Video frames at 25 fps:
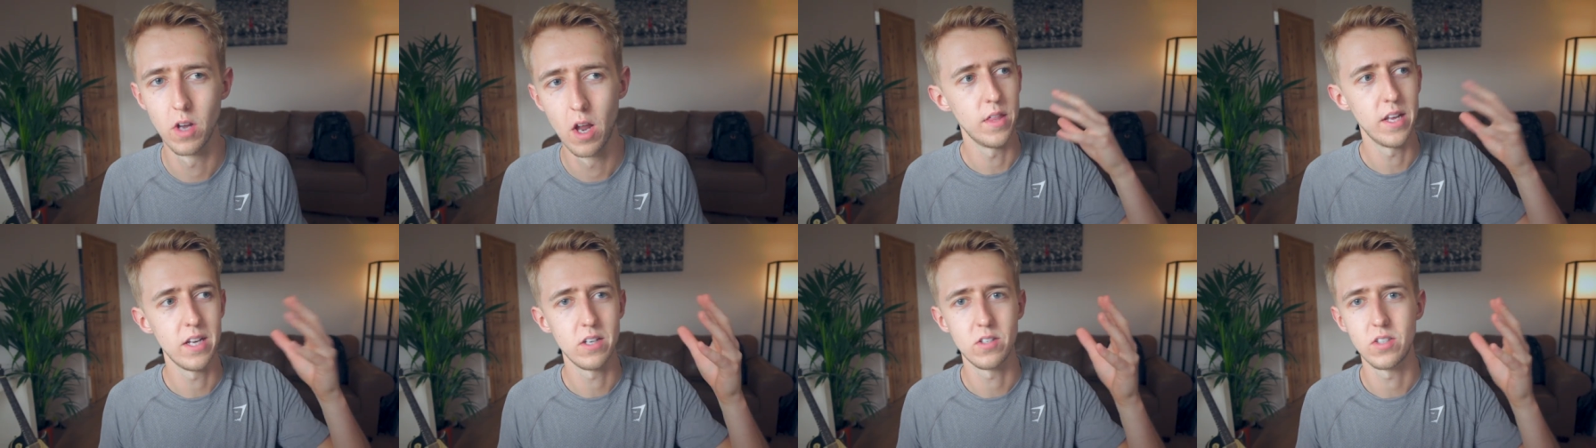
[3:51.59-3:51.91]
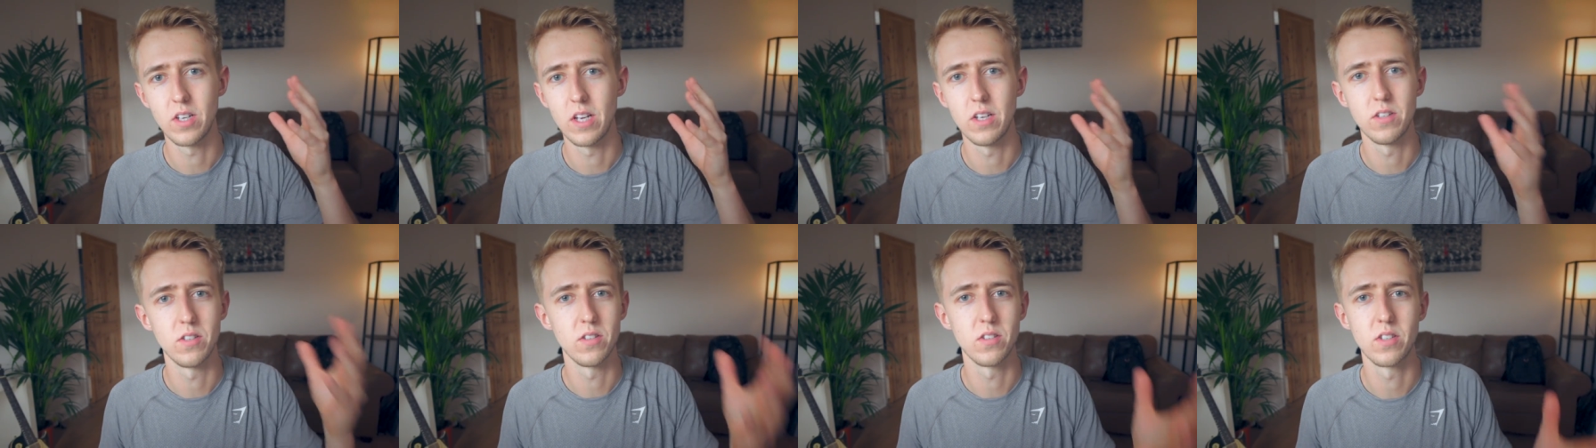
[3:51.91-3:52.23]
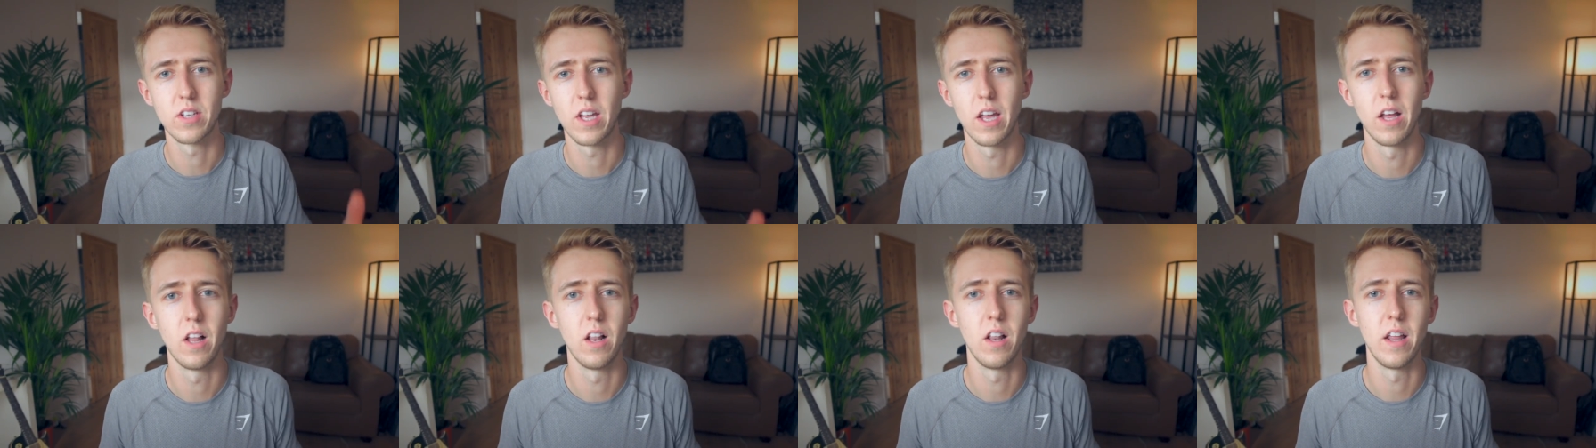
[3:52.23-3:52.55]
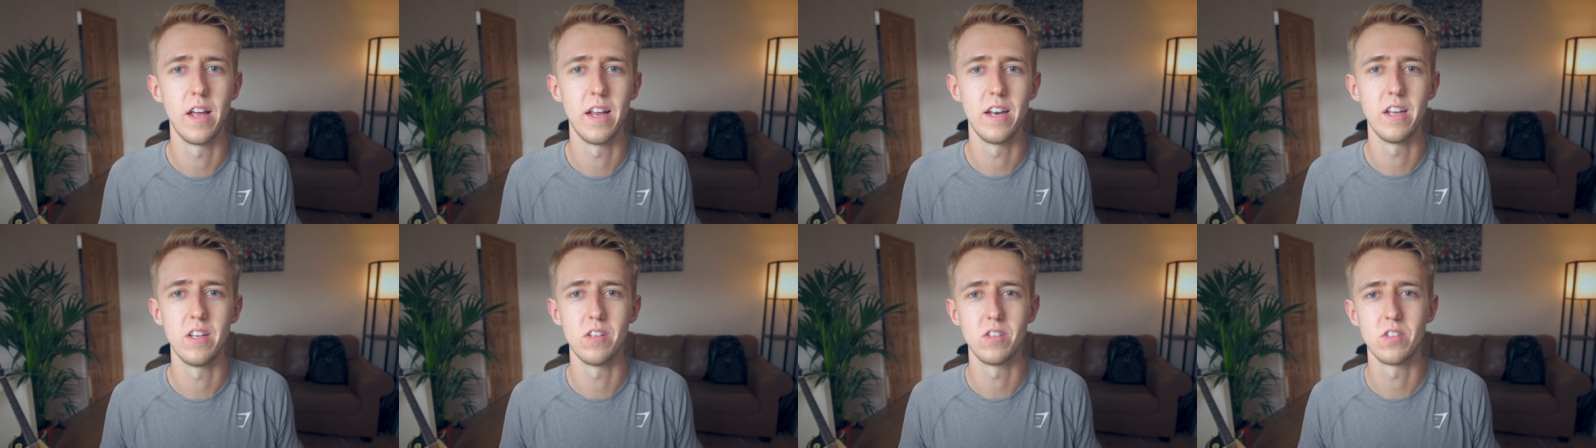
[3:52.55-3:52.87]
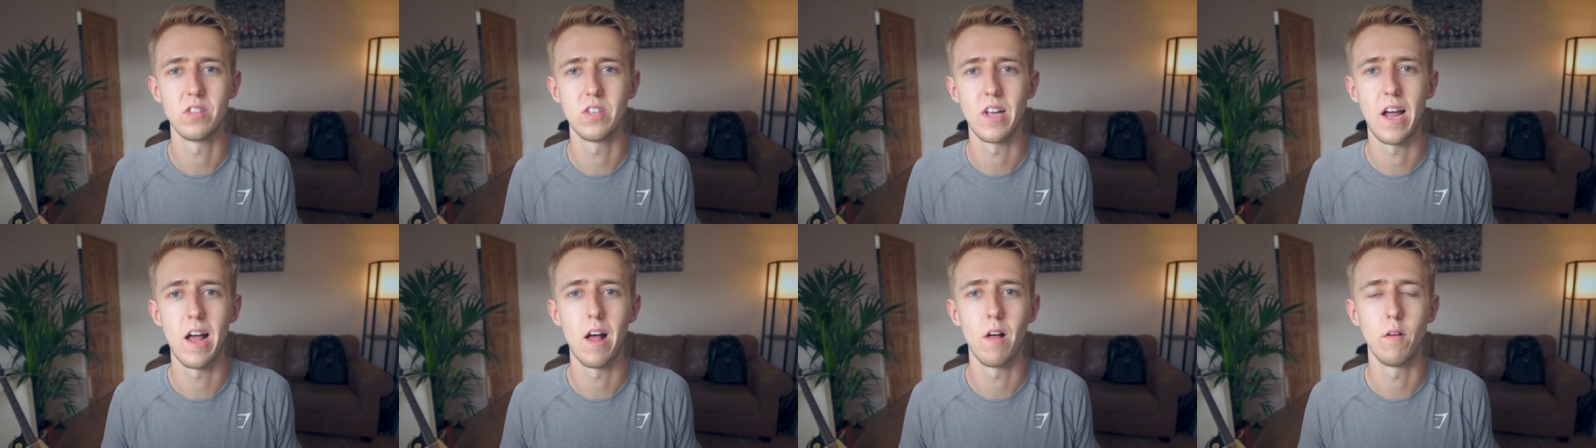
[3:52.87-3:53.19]
This is a skill in
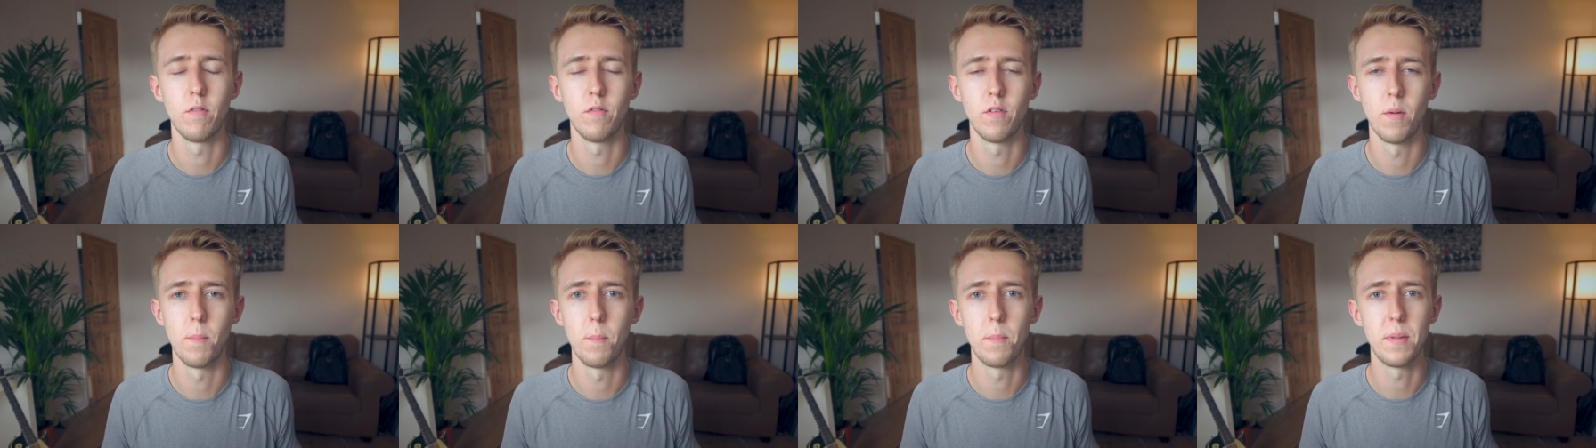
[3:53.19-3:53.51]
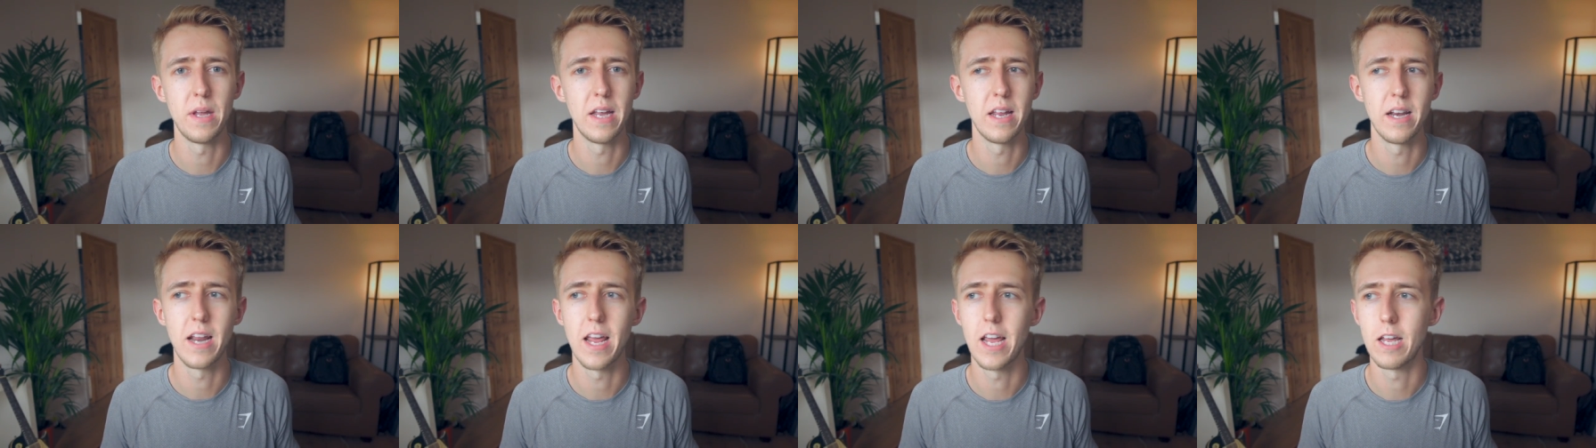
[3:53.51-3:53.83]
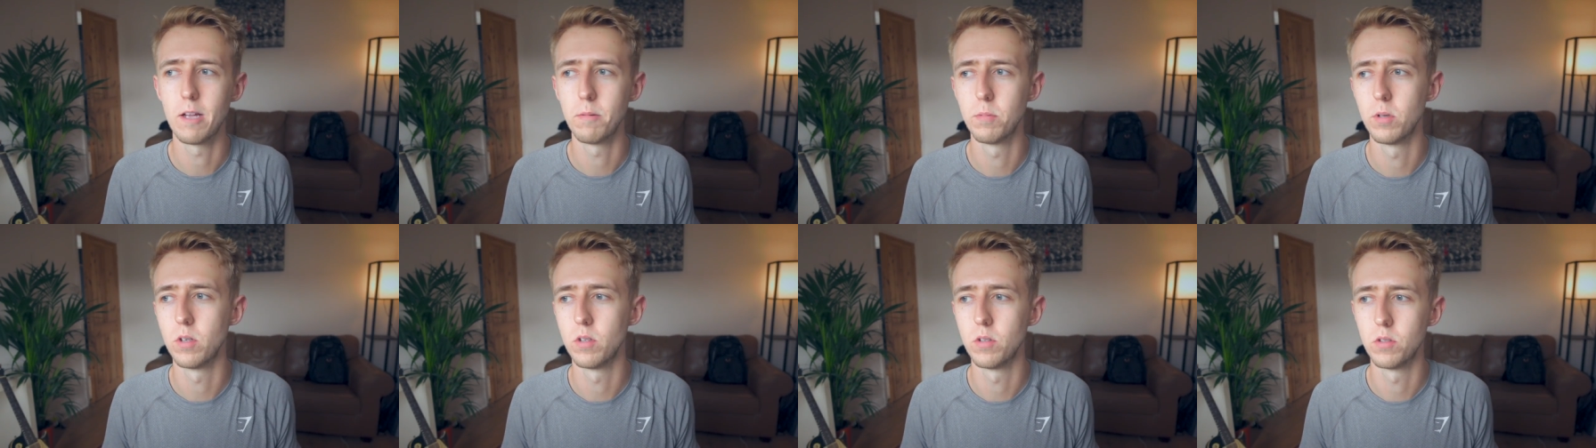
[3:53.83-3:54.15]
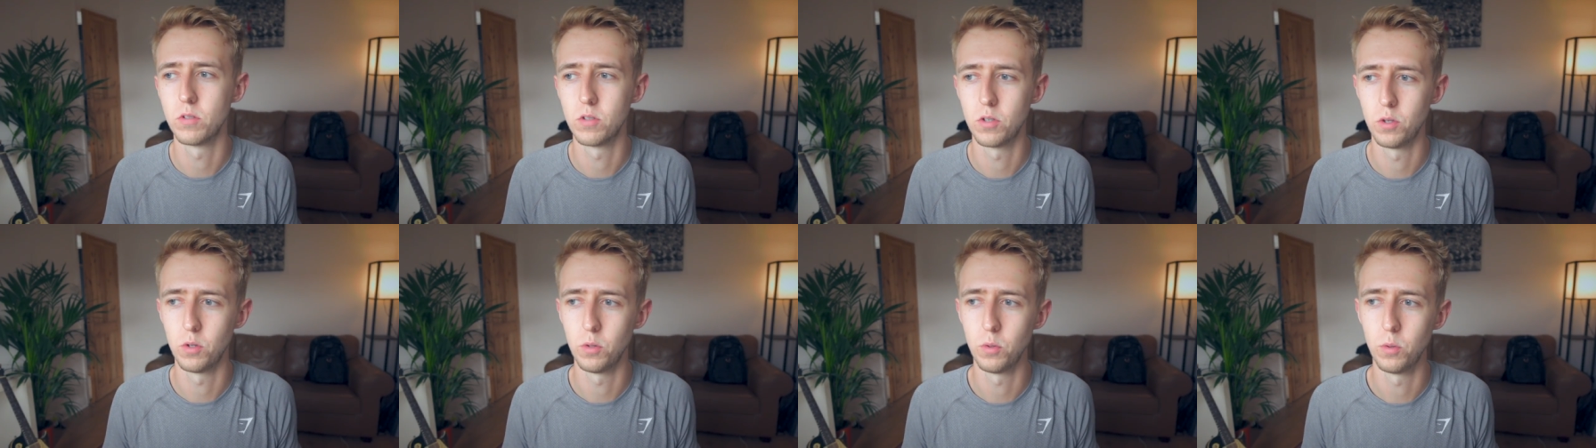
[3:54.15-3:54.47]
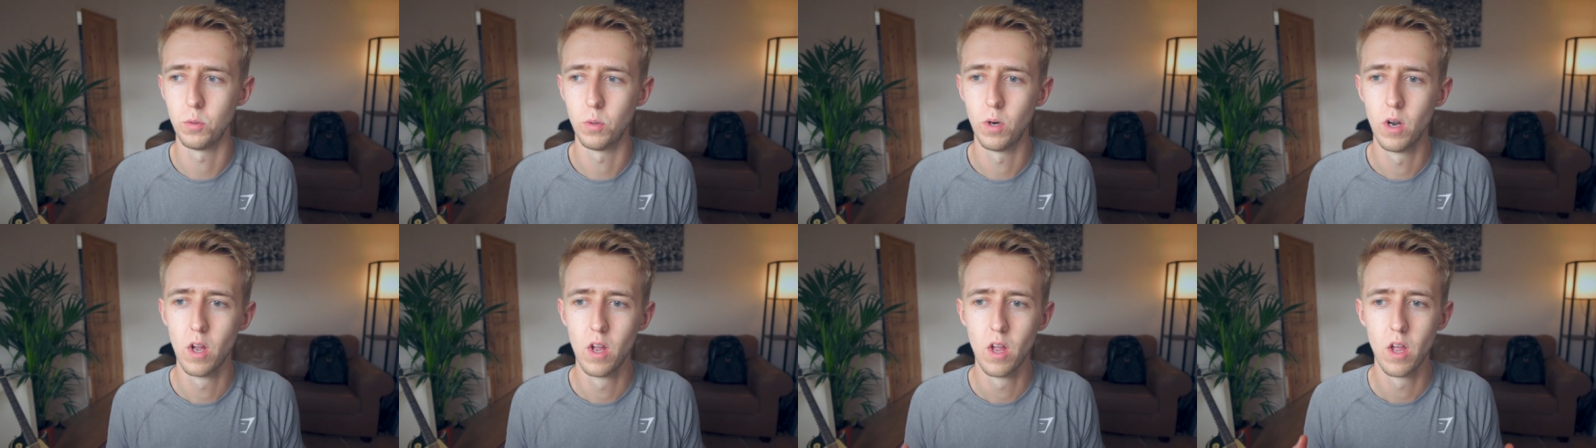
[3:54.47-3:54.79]
itself, and being able
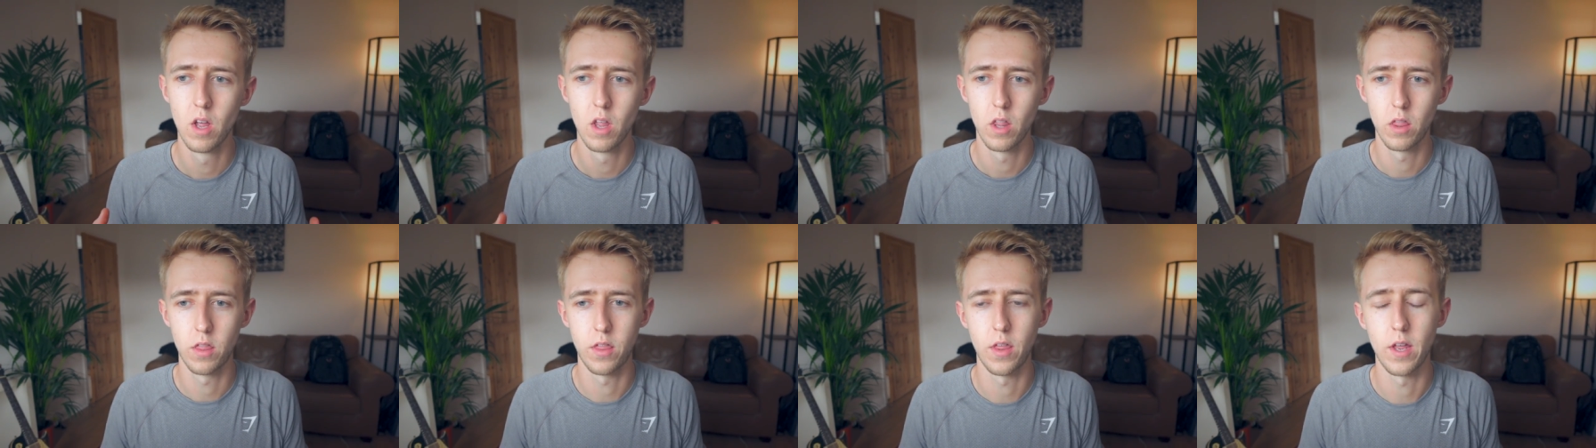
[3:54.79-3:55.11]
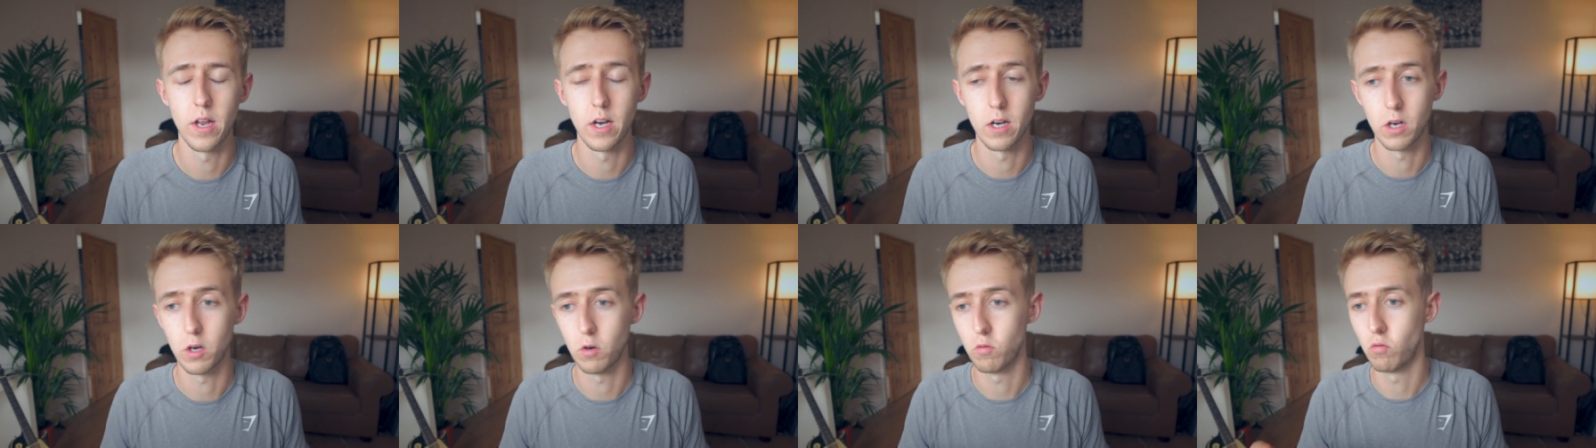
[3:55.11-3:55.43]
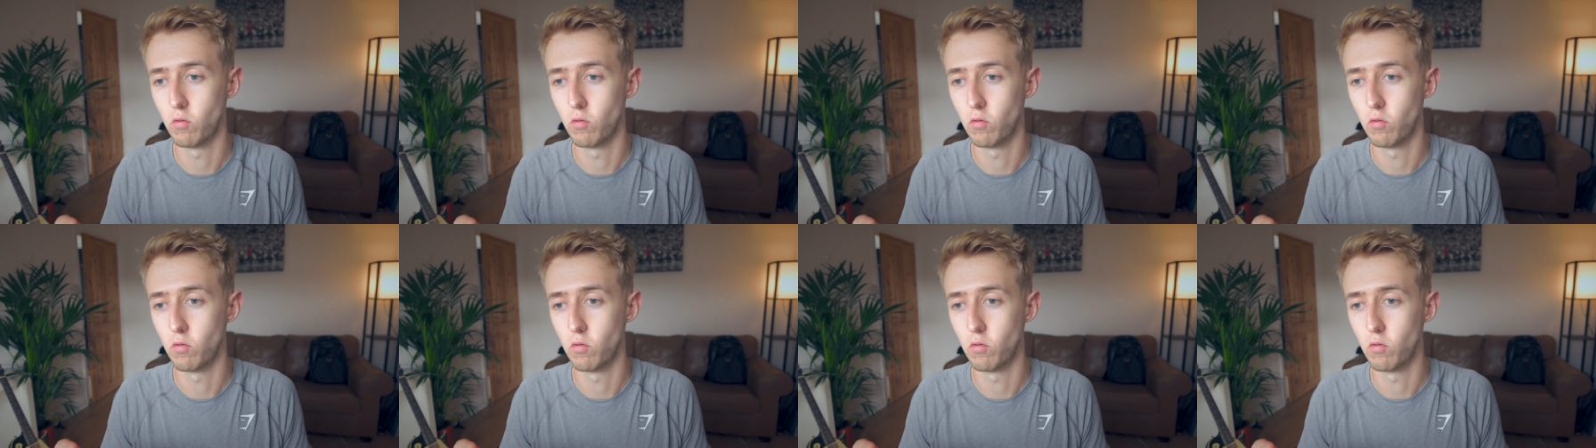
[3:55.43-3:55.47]
to think,